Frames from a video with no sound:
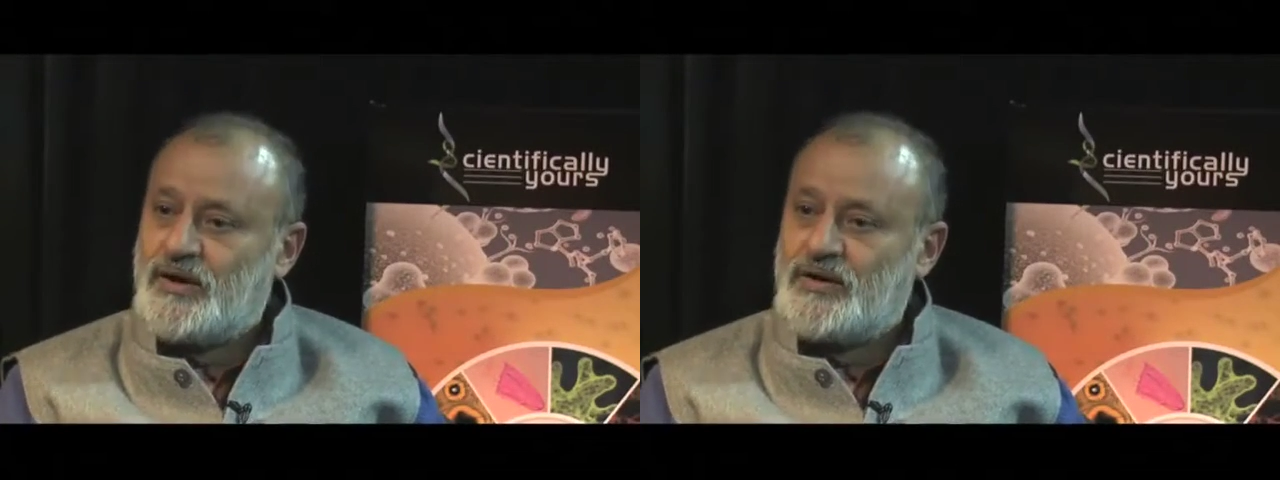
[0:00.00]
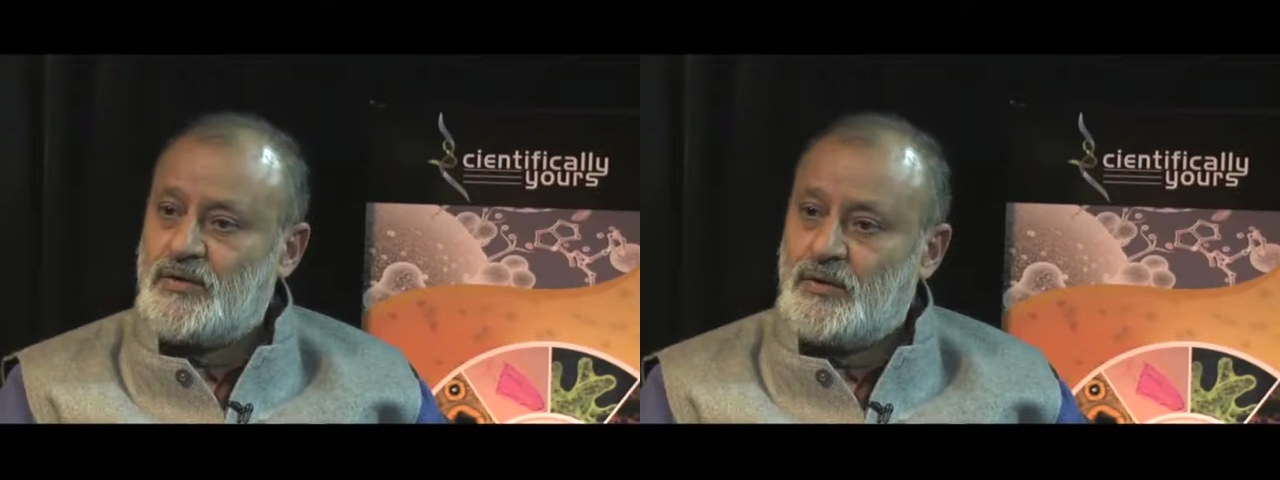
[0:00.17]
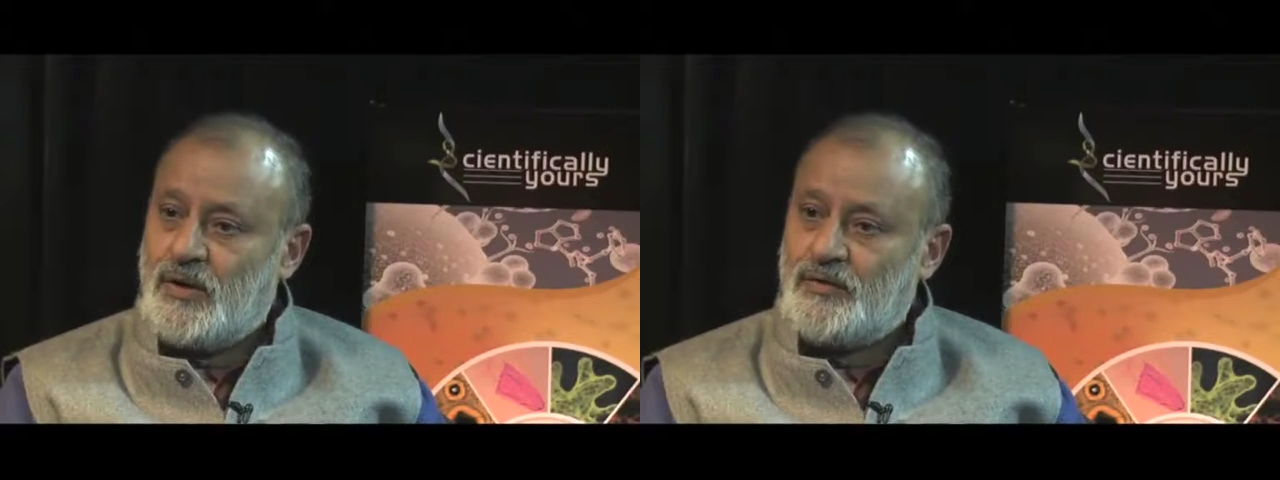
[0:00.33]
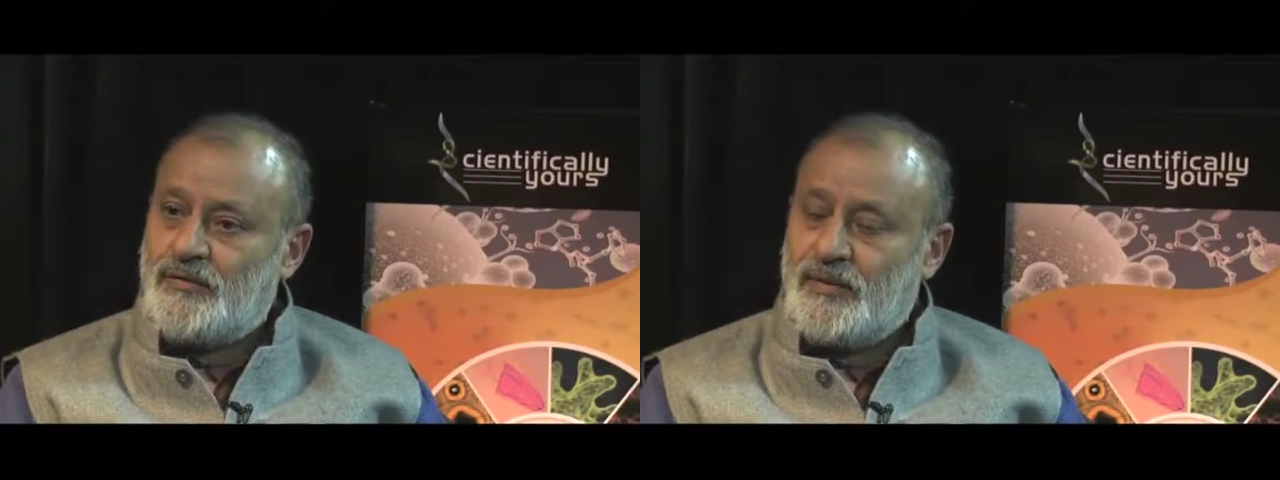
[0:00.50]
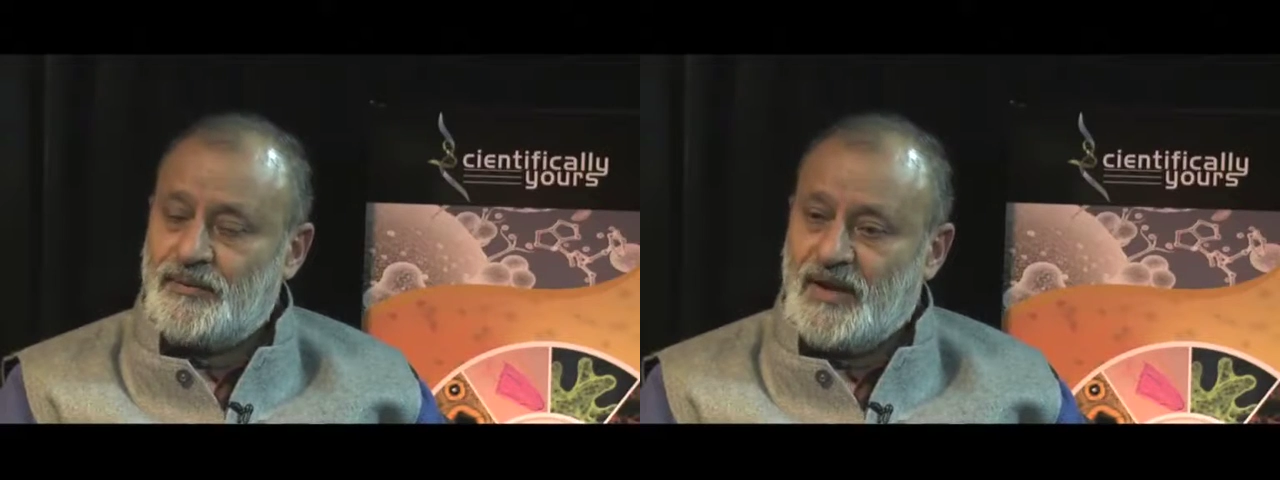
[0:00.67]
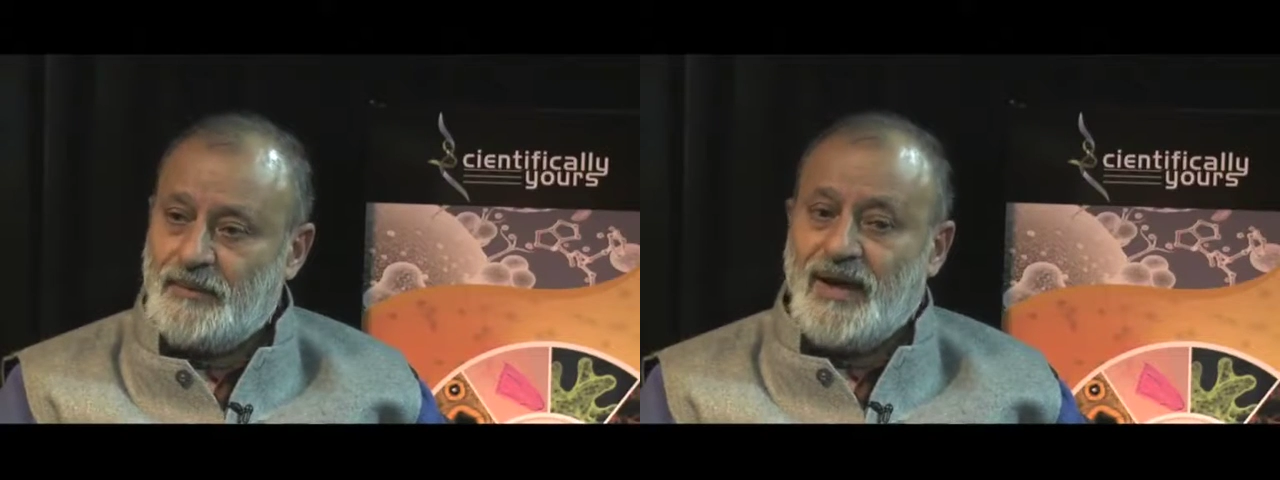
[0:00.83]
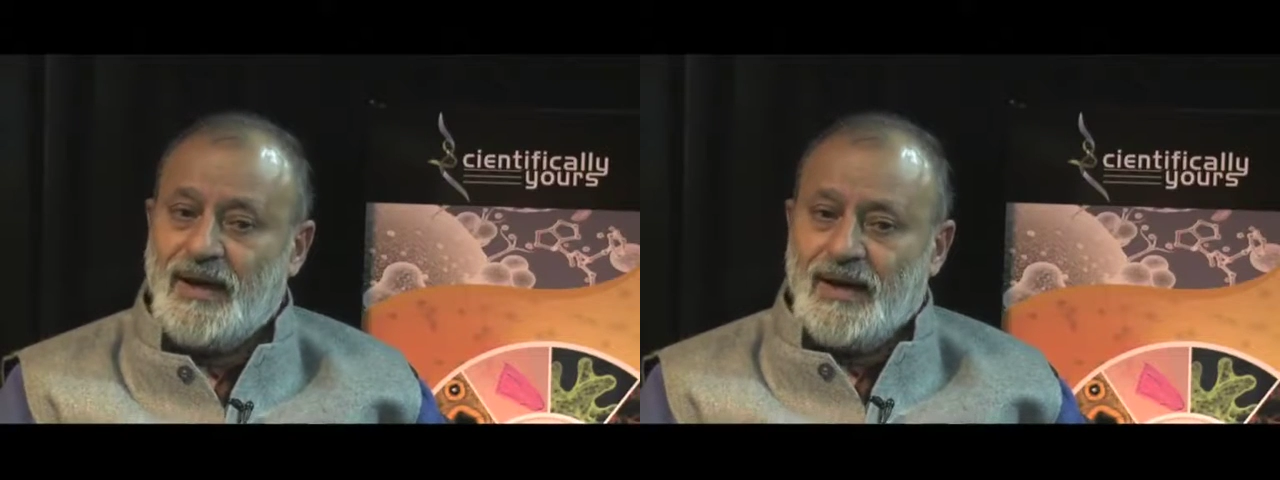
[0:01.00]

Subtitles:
that you got from them?